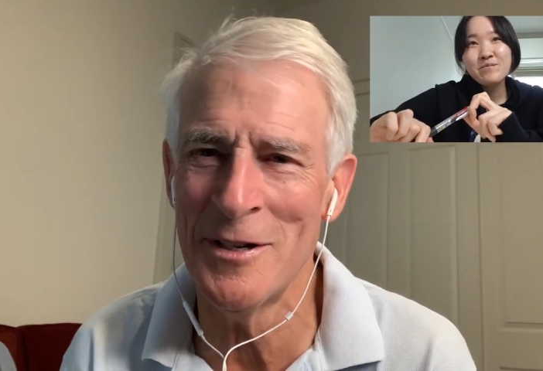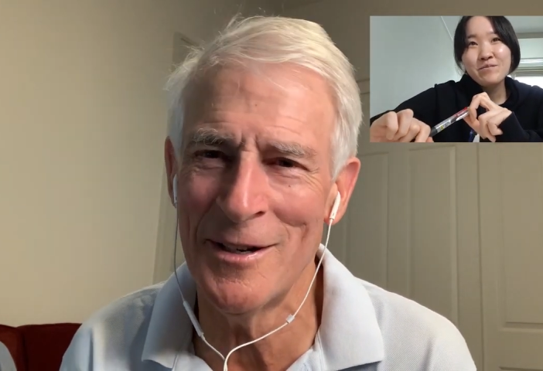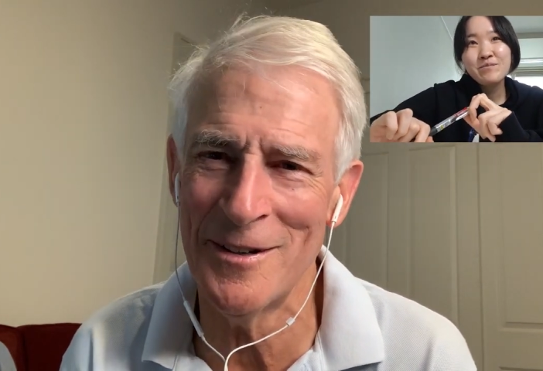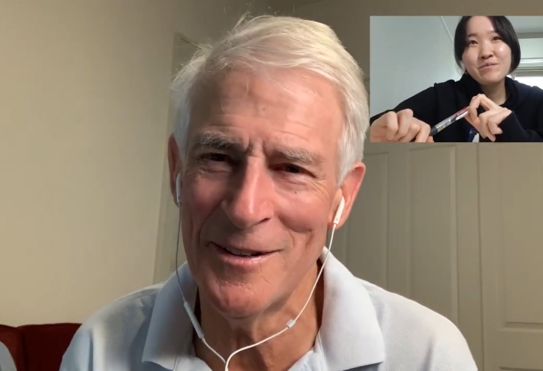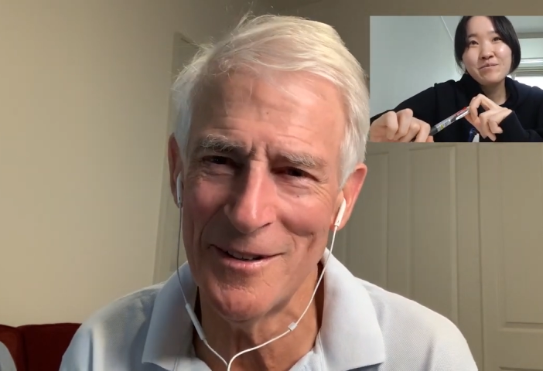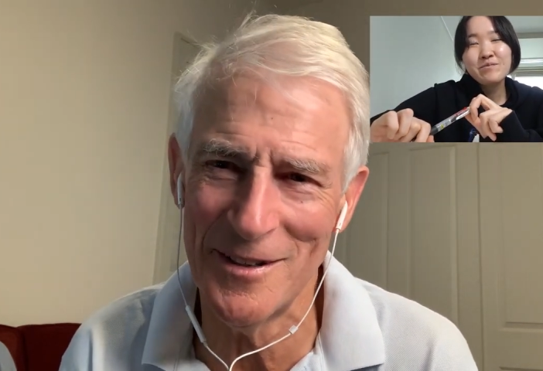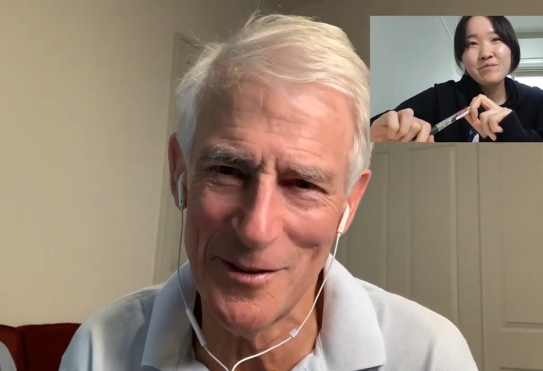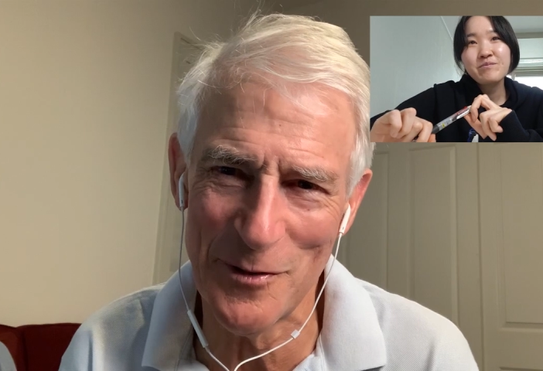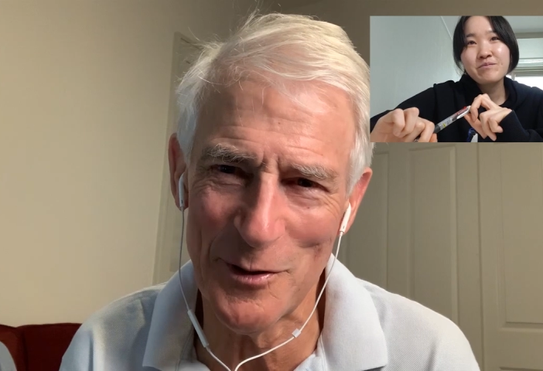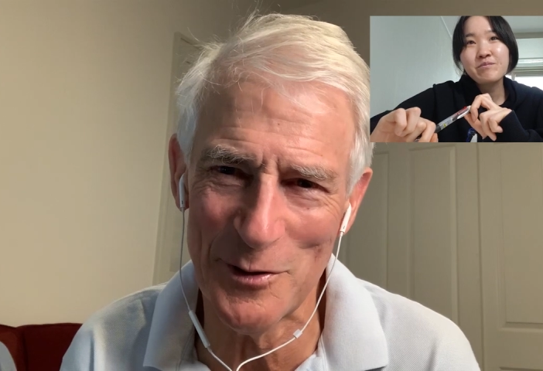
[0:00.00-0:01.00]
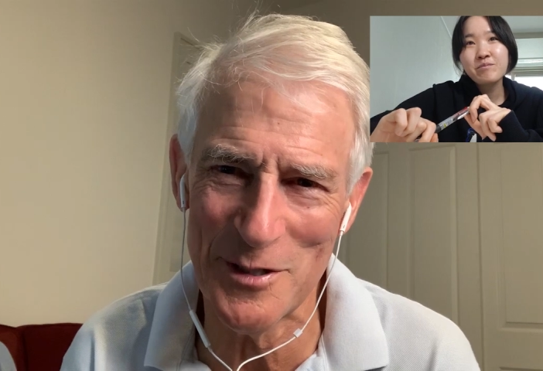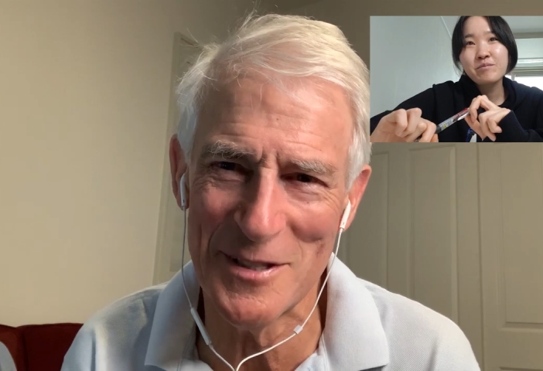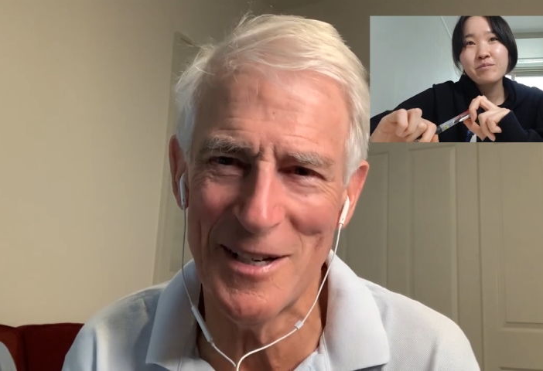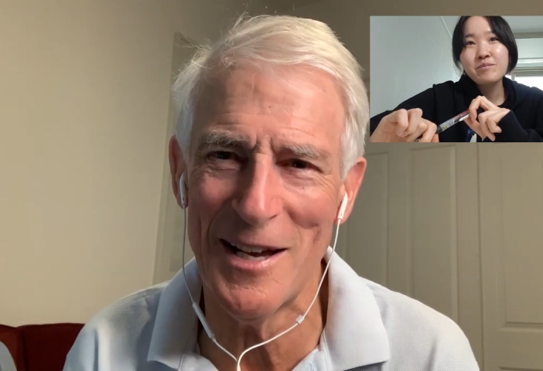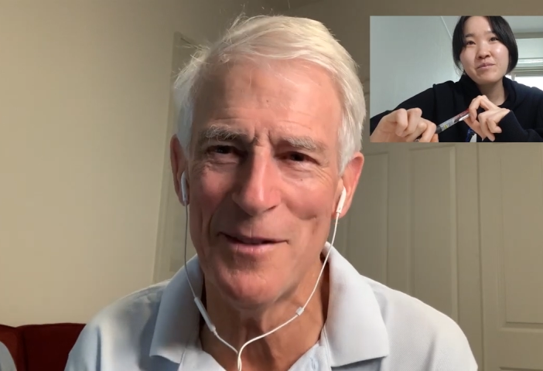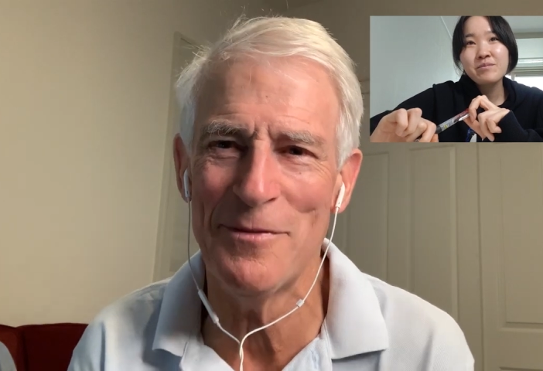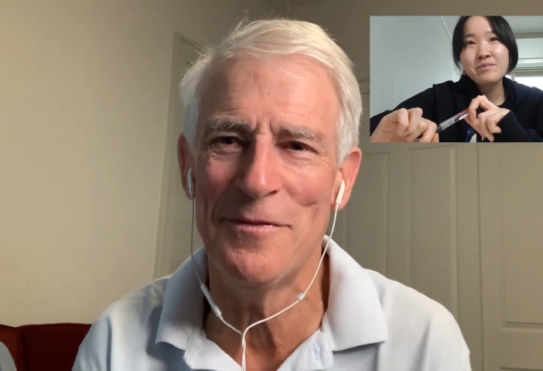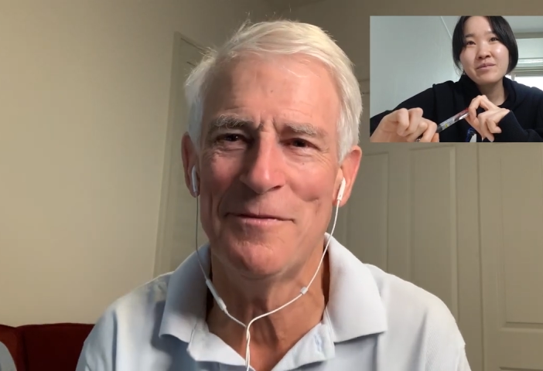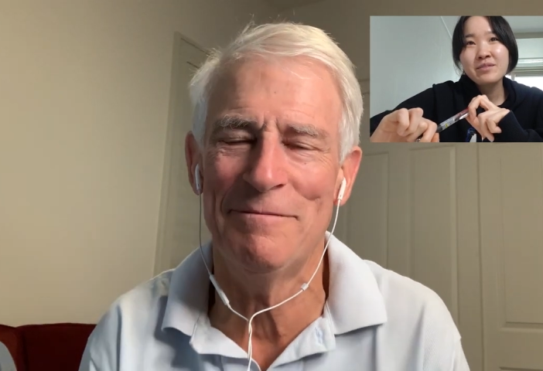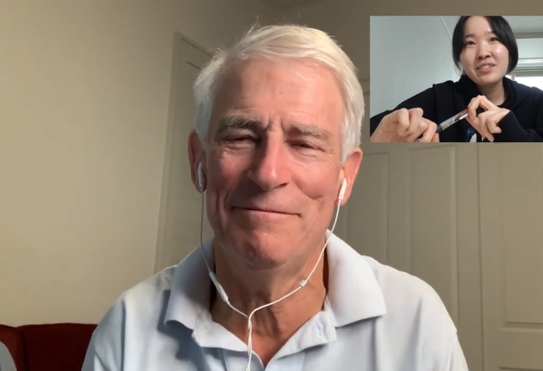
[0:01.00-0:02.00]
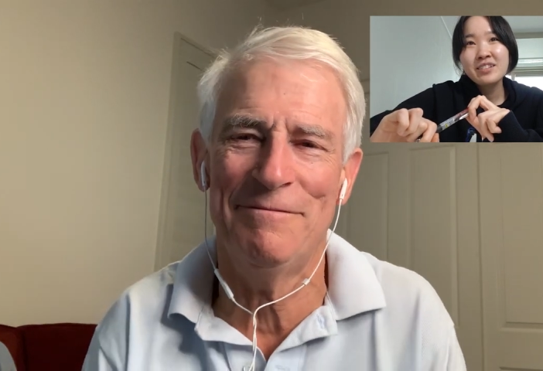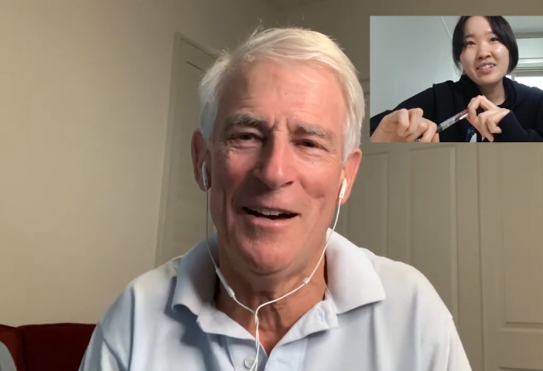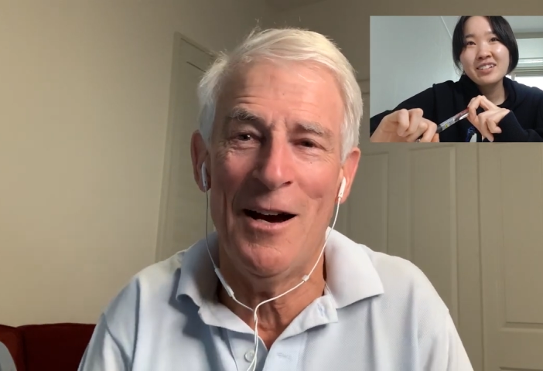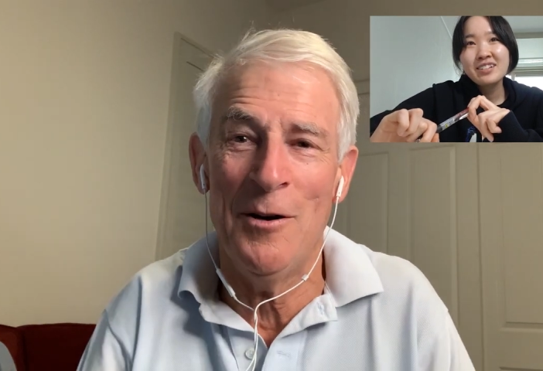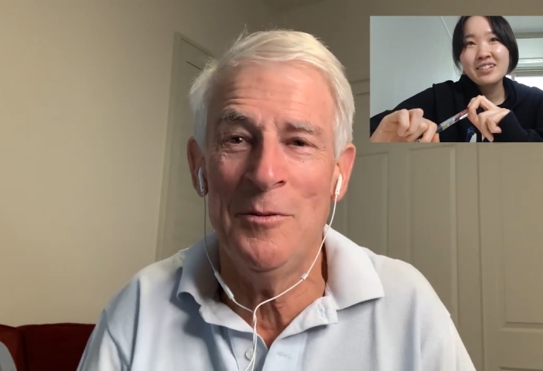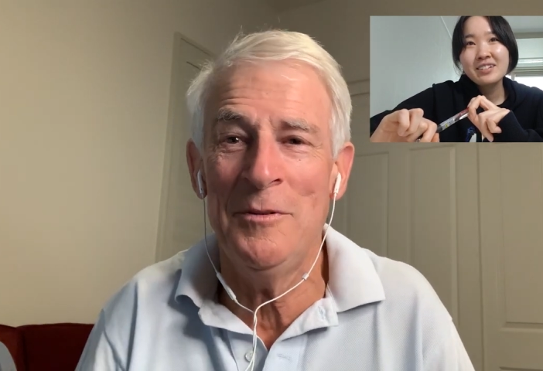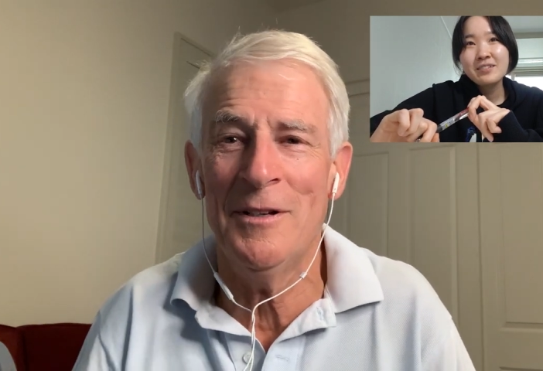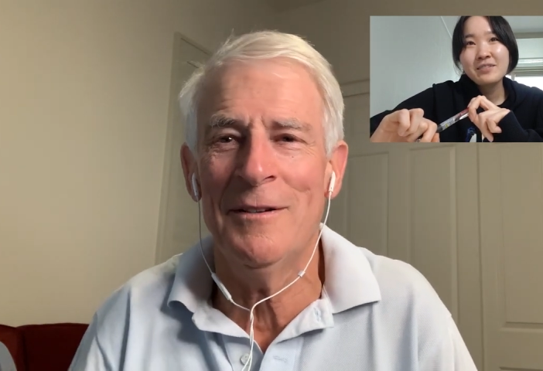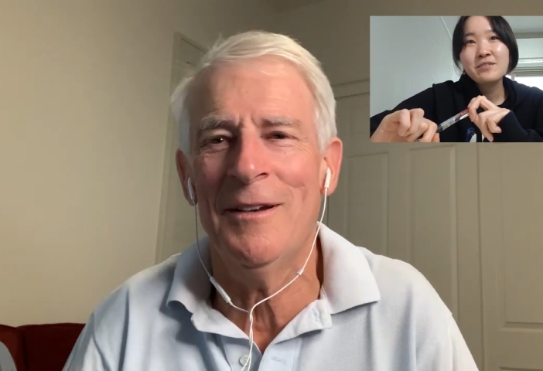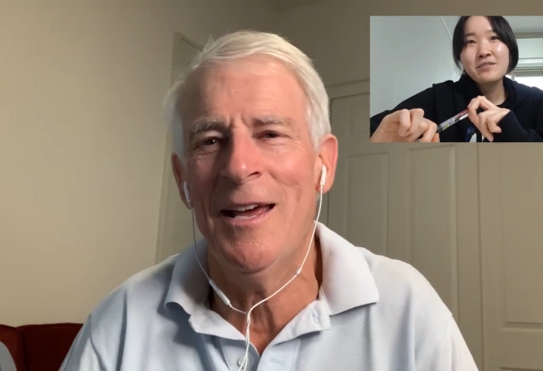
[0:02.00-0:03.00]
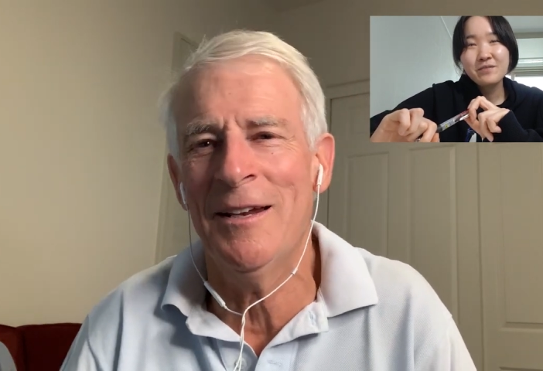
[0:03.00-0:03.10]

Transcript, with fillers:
Speaker 1: and the difficulties that I've found, and